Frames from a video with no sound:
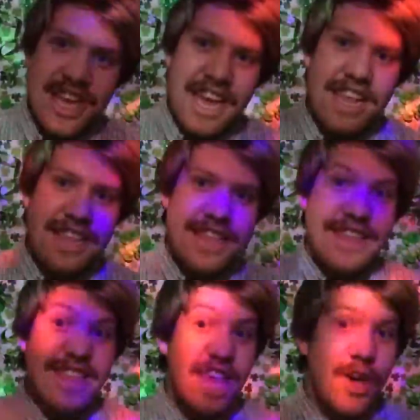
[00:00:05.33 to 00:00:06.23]
Jaden.
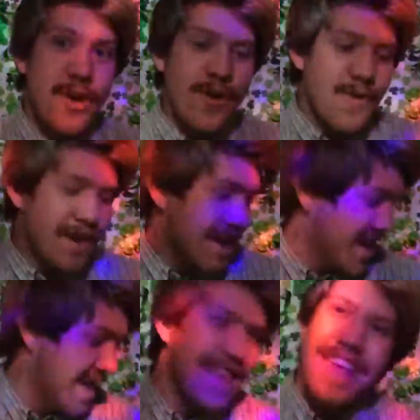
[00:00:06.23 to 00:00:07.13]
So,
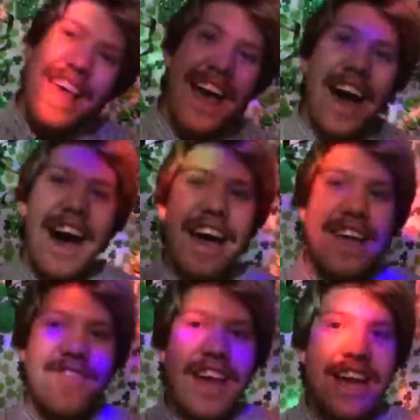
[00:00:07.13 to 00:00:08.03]

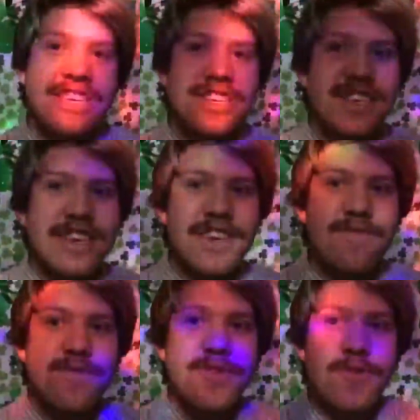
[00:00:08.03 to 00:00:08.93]
I am
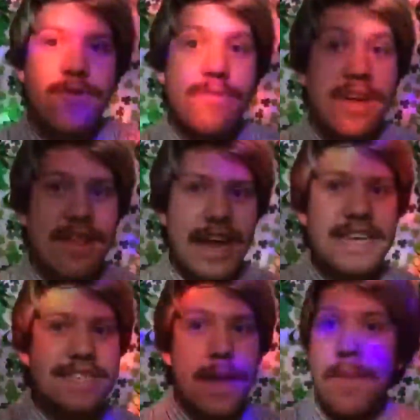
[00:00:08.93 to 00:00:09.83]
actually doing my
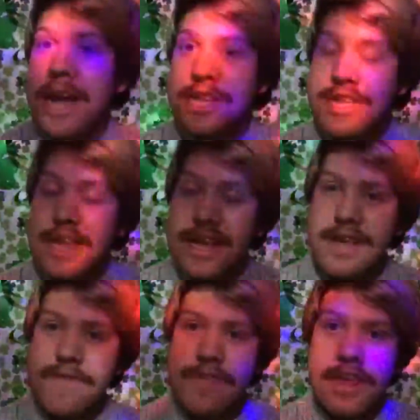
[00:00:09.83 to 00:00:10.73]
last St. Patrick's
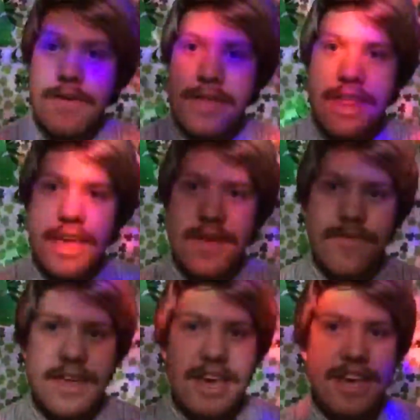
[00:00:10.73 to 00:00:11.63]
Day video today
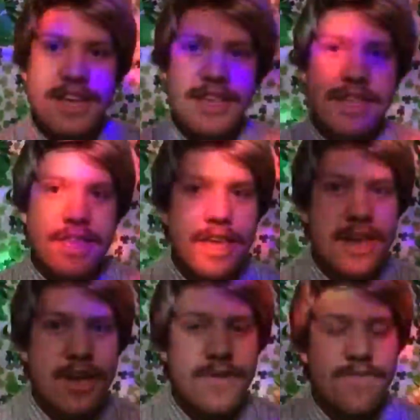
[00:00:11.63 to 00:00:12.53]
because
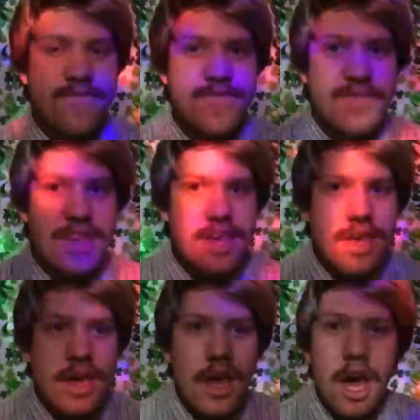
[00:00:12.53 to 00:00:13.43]
I'll
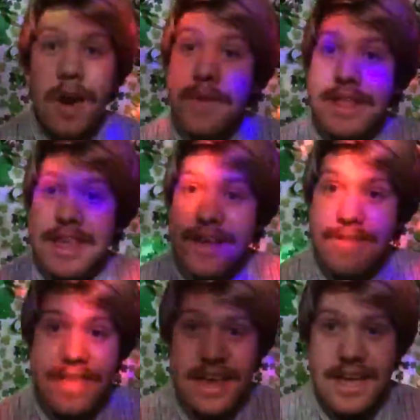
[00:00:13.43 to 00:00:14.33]
be in
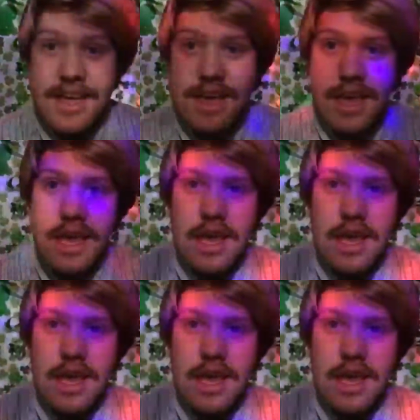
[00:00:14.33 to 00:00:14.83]
town today